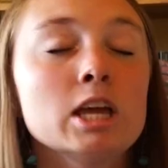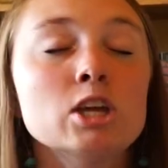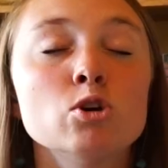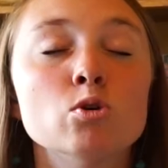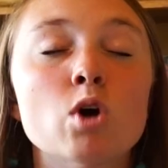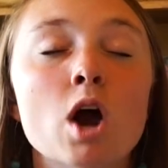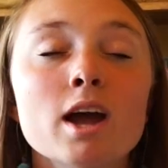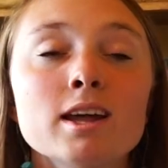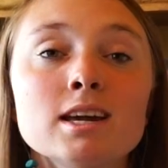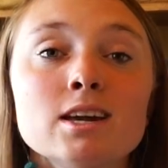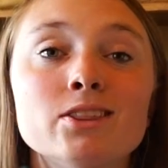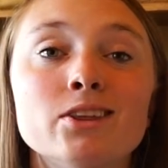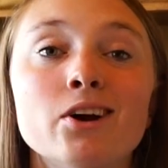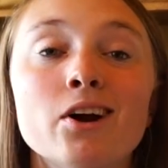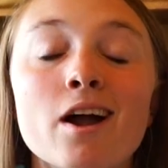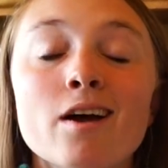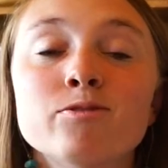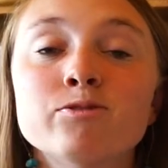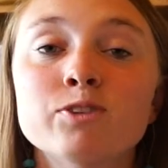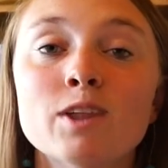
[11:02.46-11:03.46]
you got either
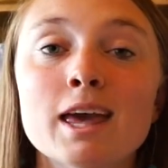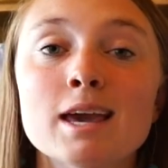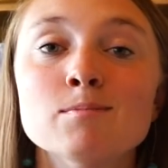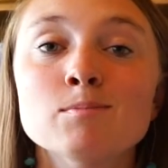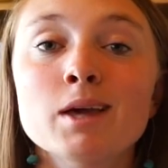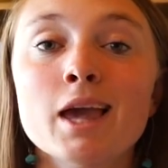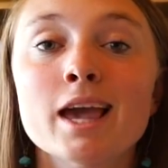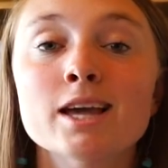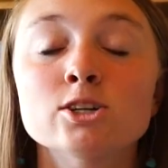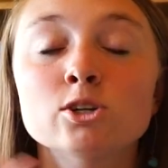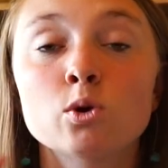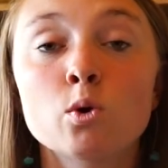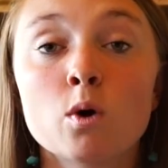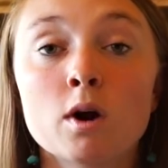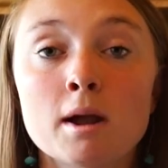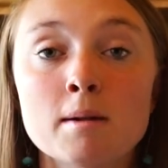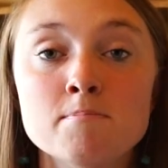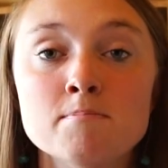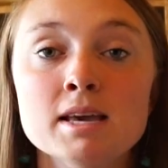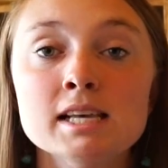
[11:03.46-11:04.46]
a flame candle or
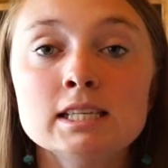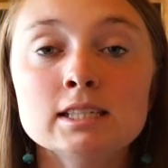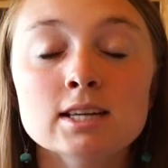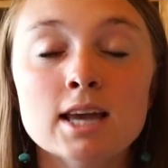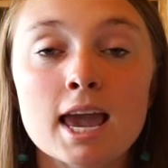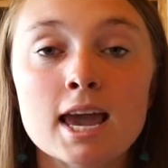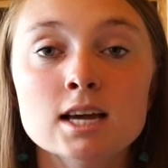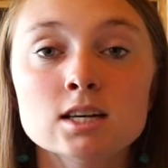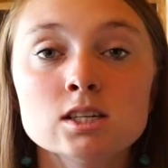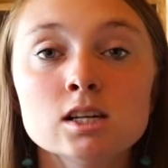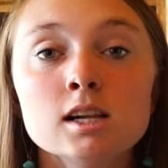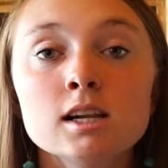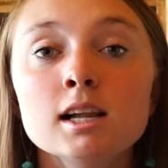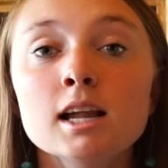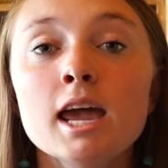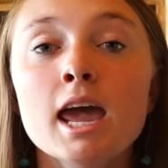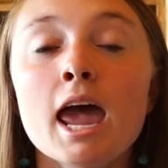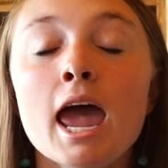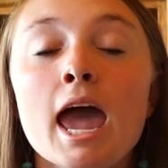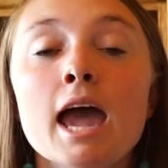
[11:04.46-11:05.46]
a mist candle,
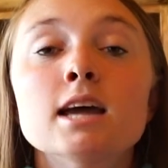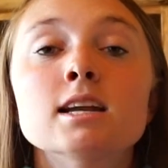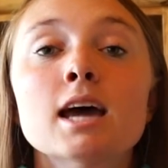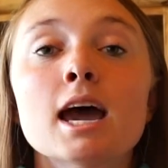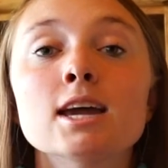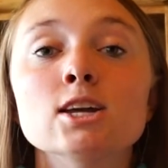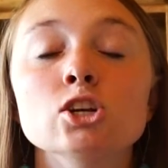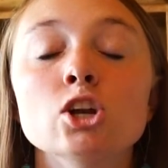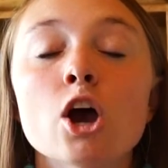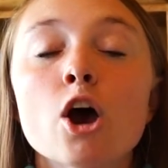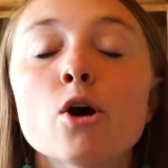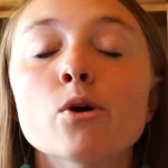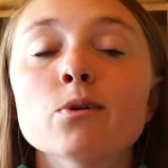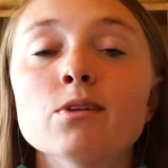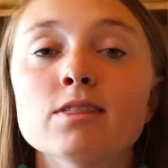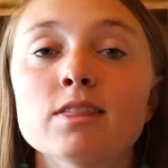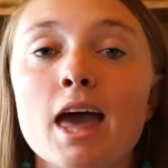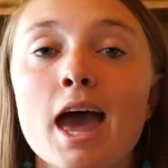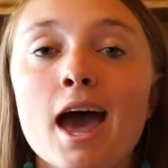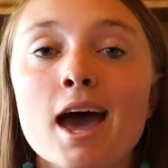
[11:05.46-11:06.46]
and I
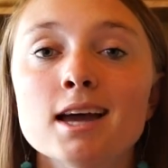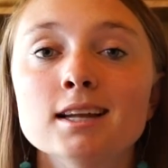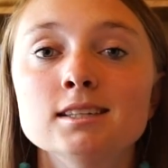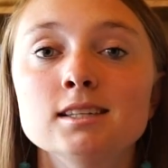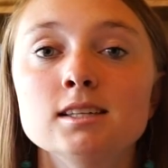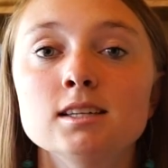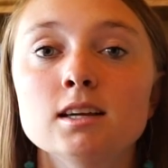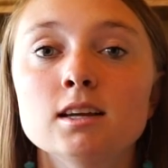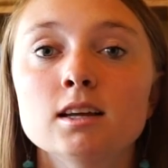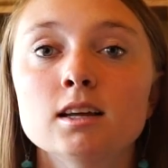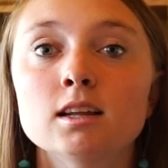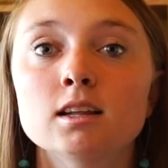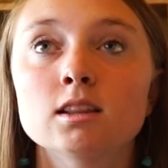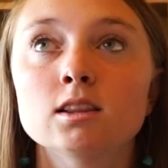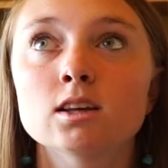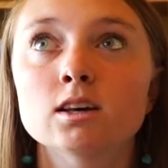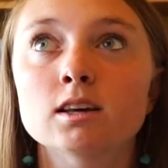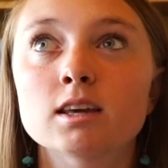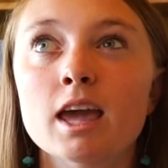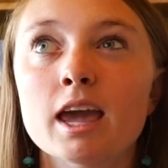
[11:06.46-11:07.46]
know that
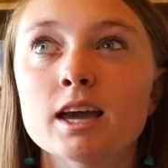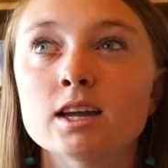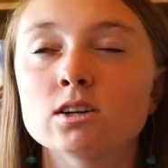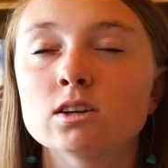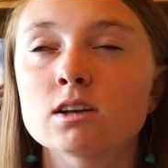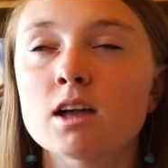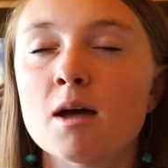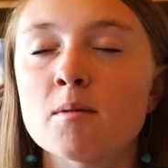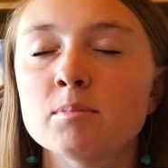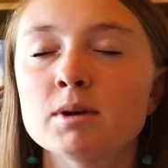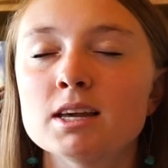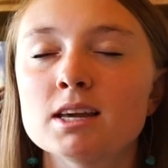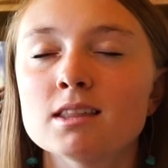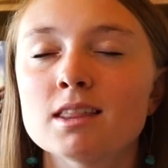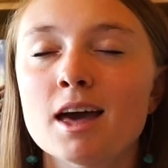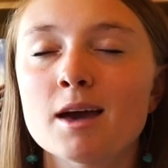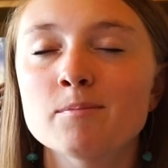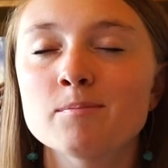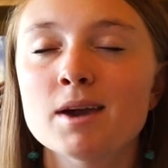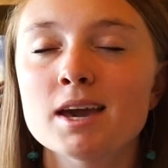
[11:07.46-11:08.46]
the candle company
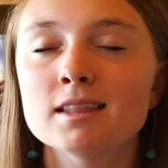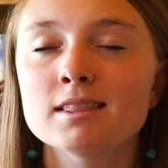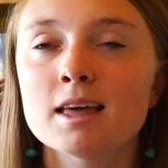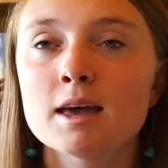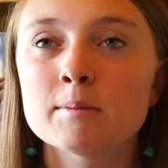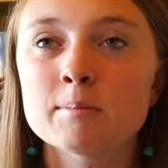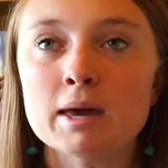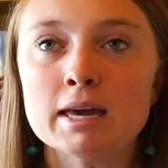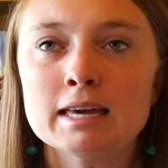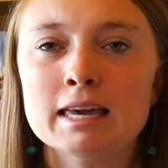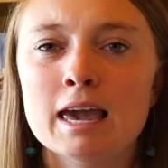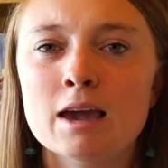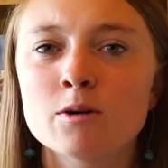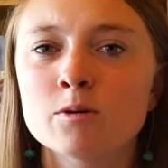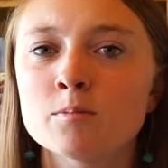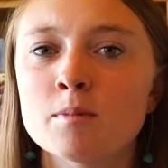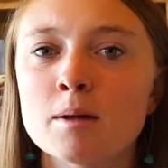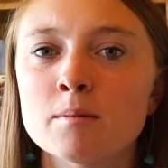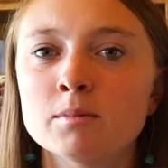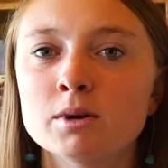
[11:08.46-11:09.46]
that made them, I can't
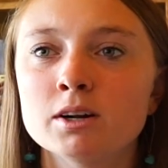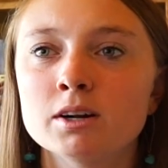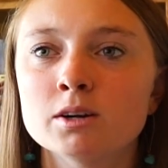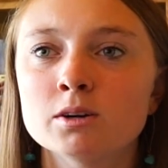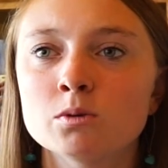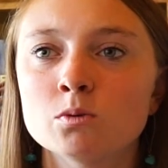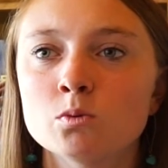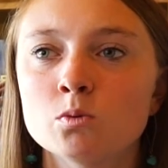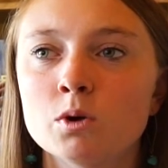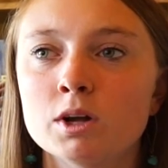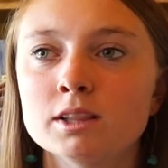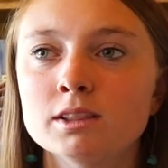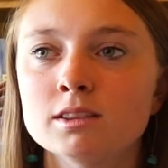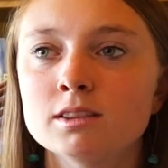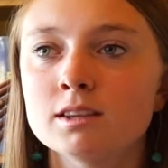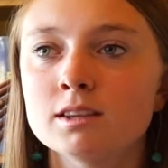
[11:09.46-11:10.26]
remember what